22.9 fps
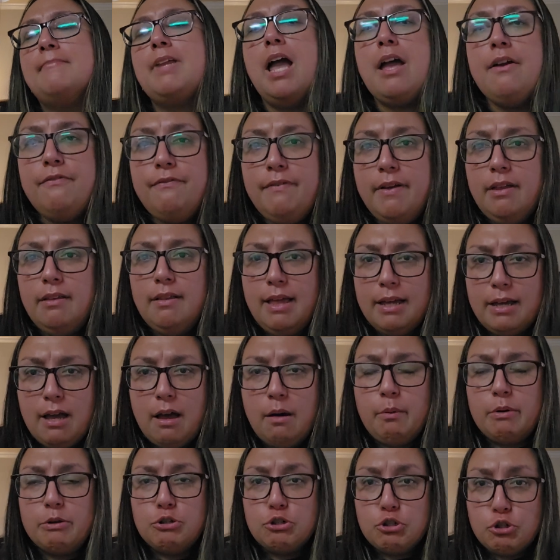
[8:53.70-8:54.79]
I felt like
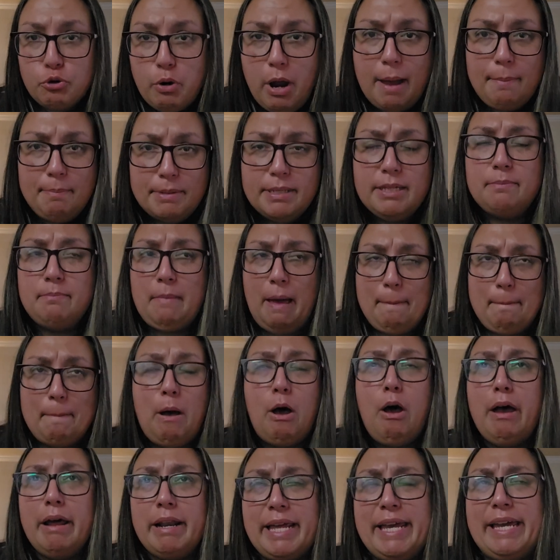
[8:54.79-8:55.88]
I was trapped in my
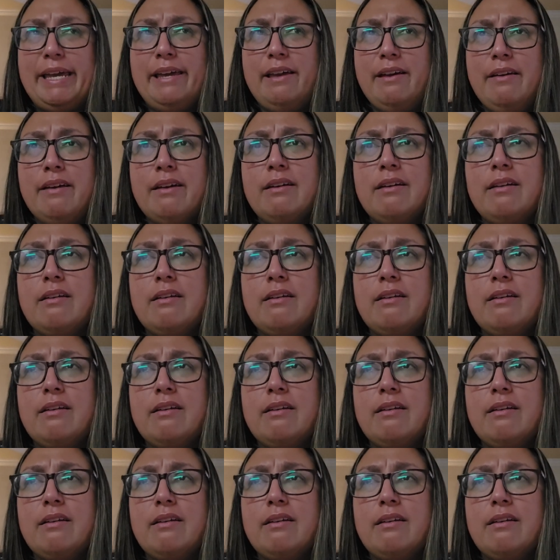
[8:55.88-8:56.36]
body.